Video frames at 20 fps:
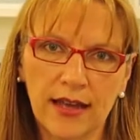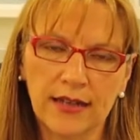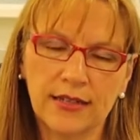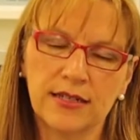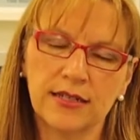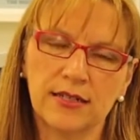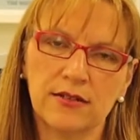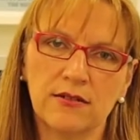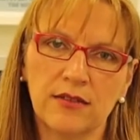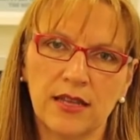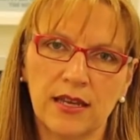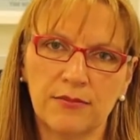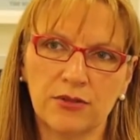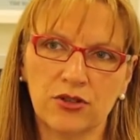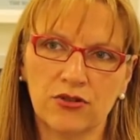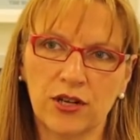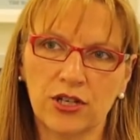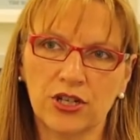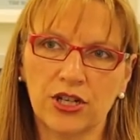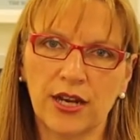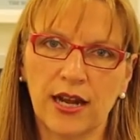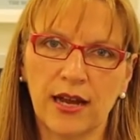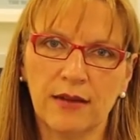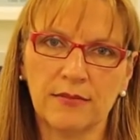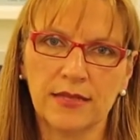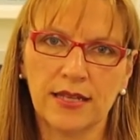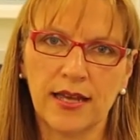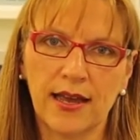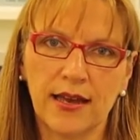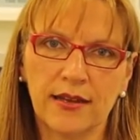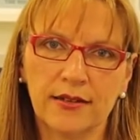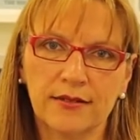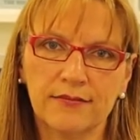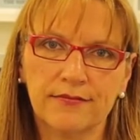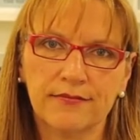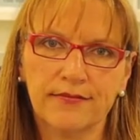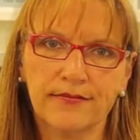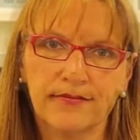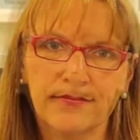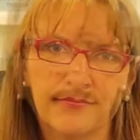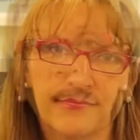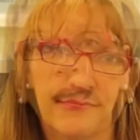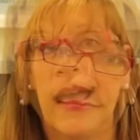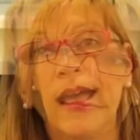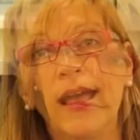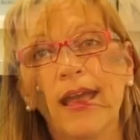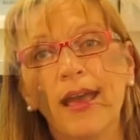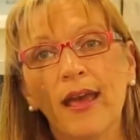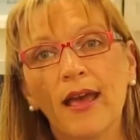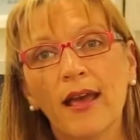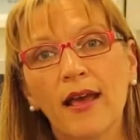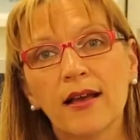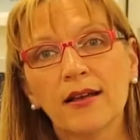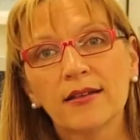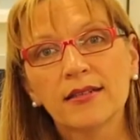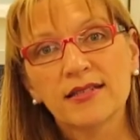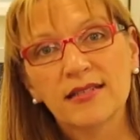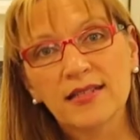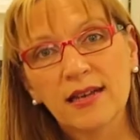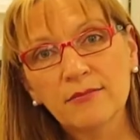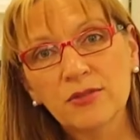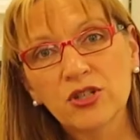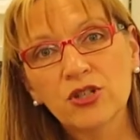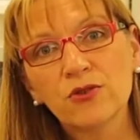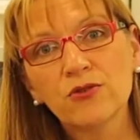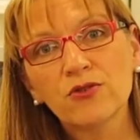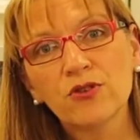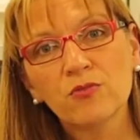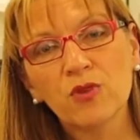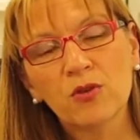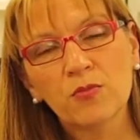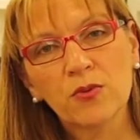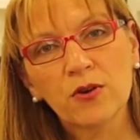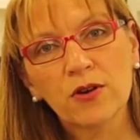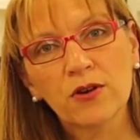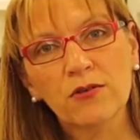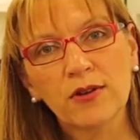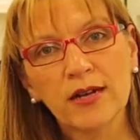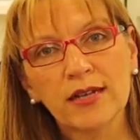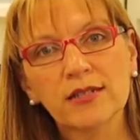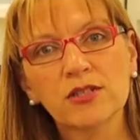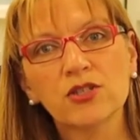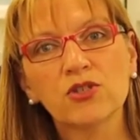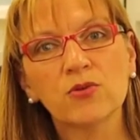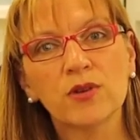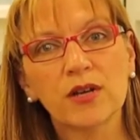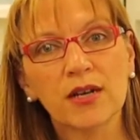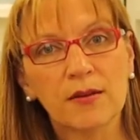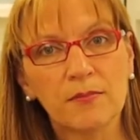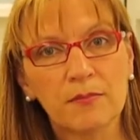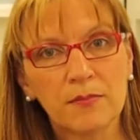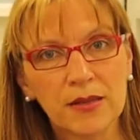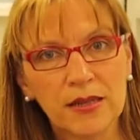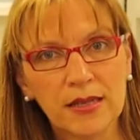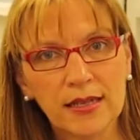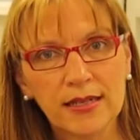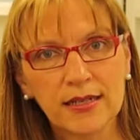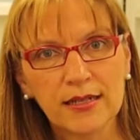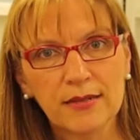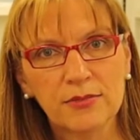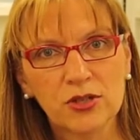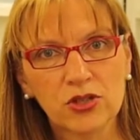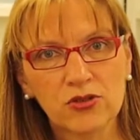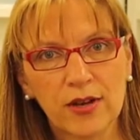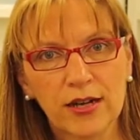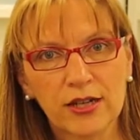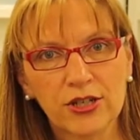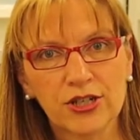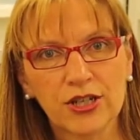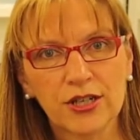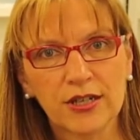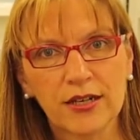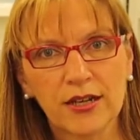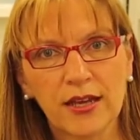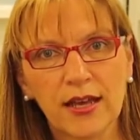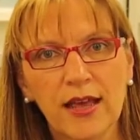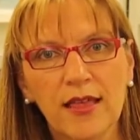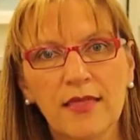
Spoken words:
until the obstruction comes out. Some children will progress to a complete obstruction.